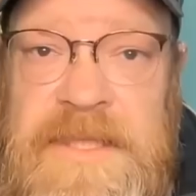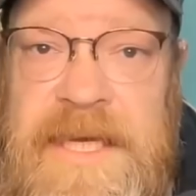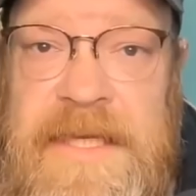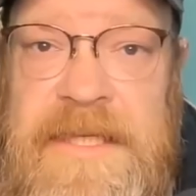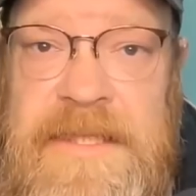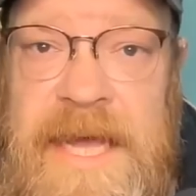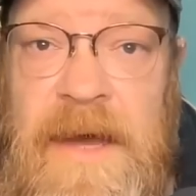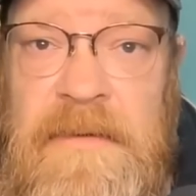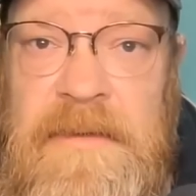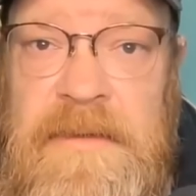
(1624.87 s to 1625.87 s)
when seconds
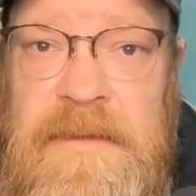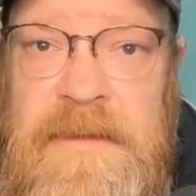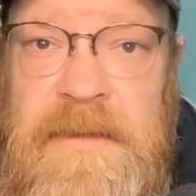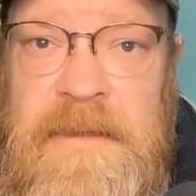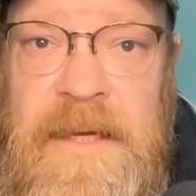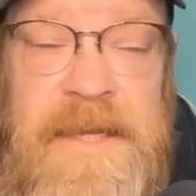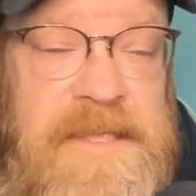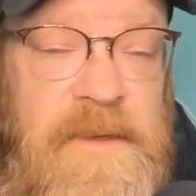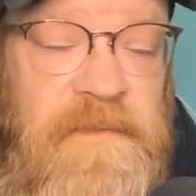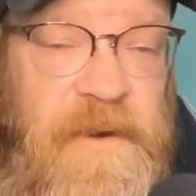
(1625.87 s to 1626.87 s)
count. And
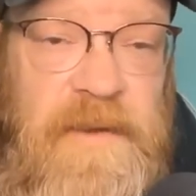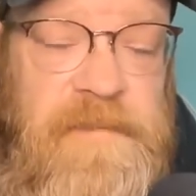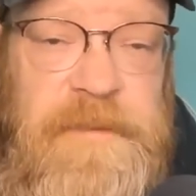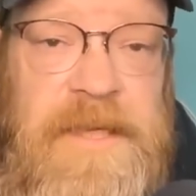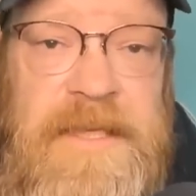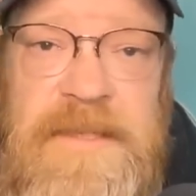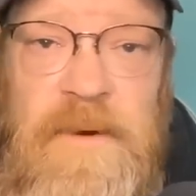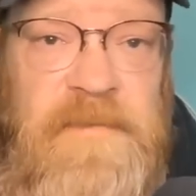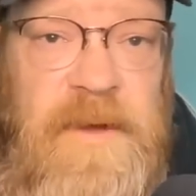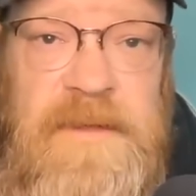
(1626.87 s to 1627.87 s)
that's no fault of police,
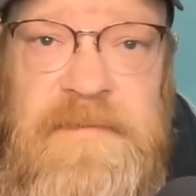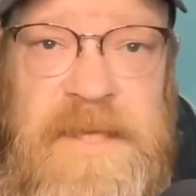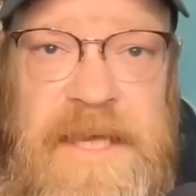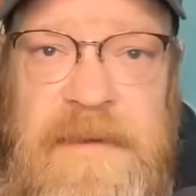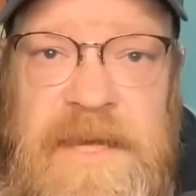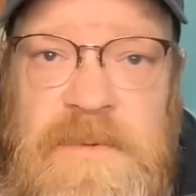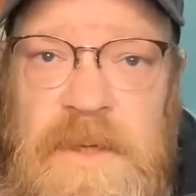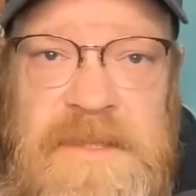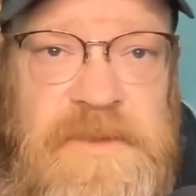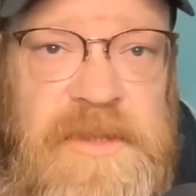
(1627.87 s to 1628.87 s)
no fault of the EMS
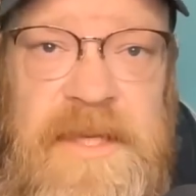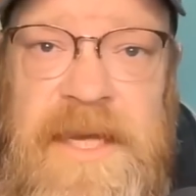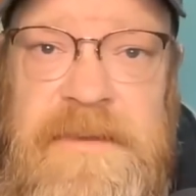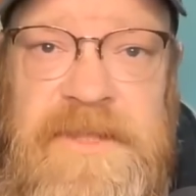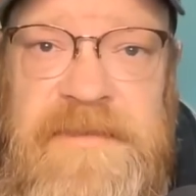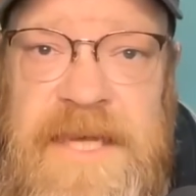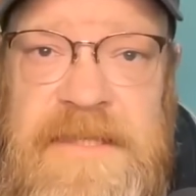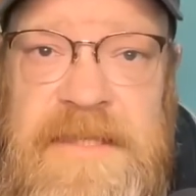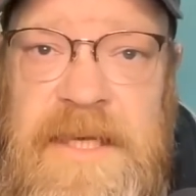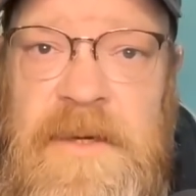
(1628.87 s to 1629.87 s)
workers. I'm sure they got there as
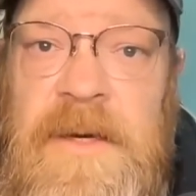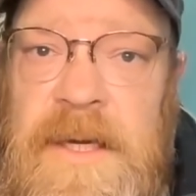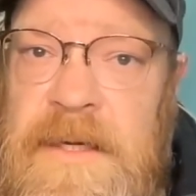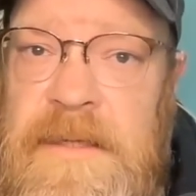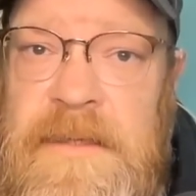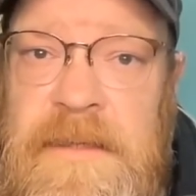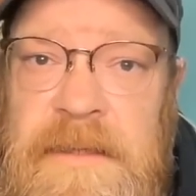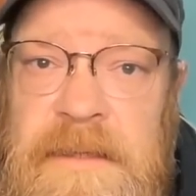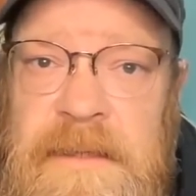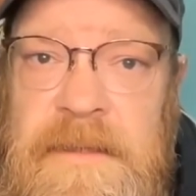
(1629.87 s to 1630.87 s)
fast as they could.
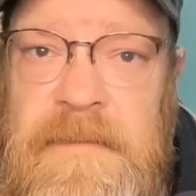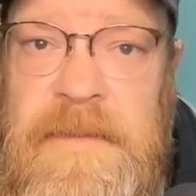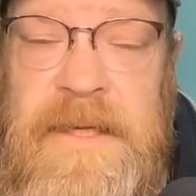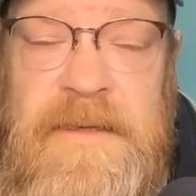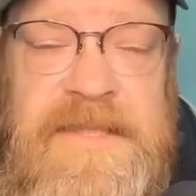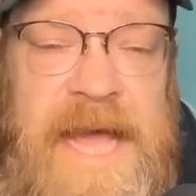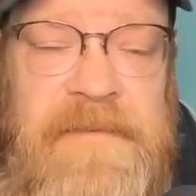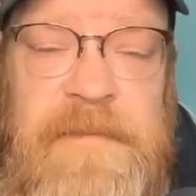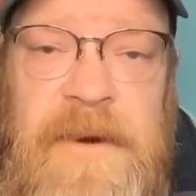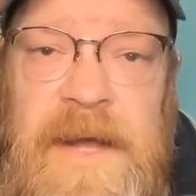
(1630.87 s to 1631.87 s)
But, you know,
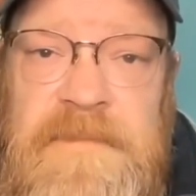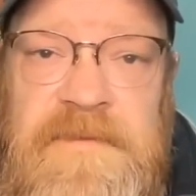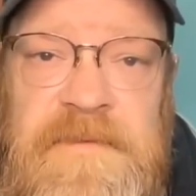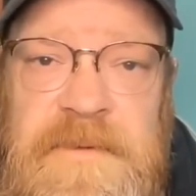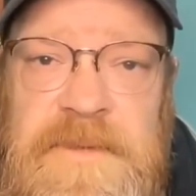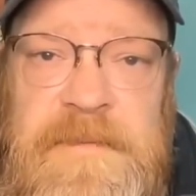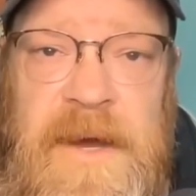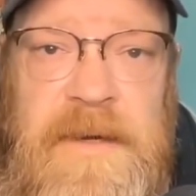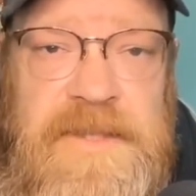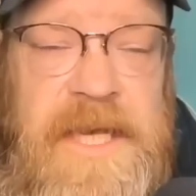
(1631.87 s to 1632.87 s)
staffing problems for first
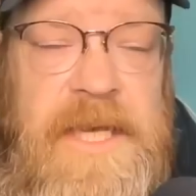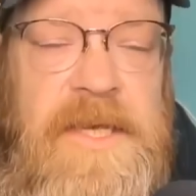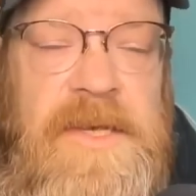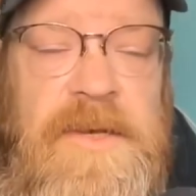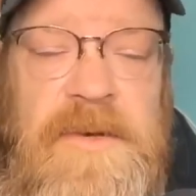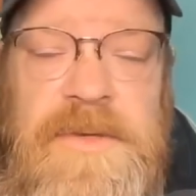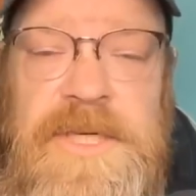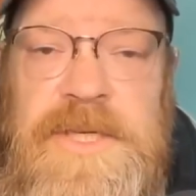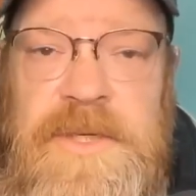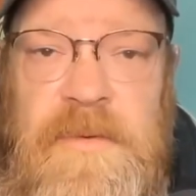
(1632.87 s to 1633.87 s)
responders a
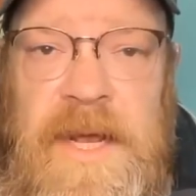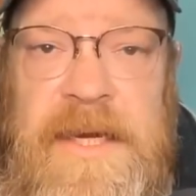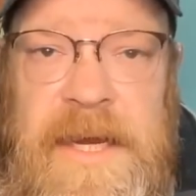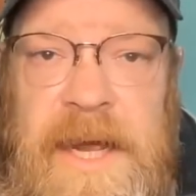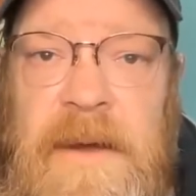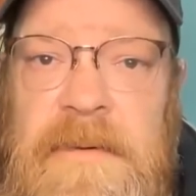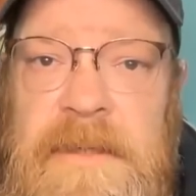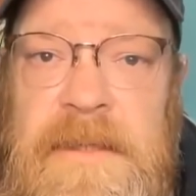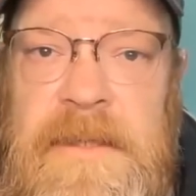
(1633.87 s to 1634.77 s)
huge issue right now.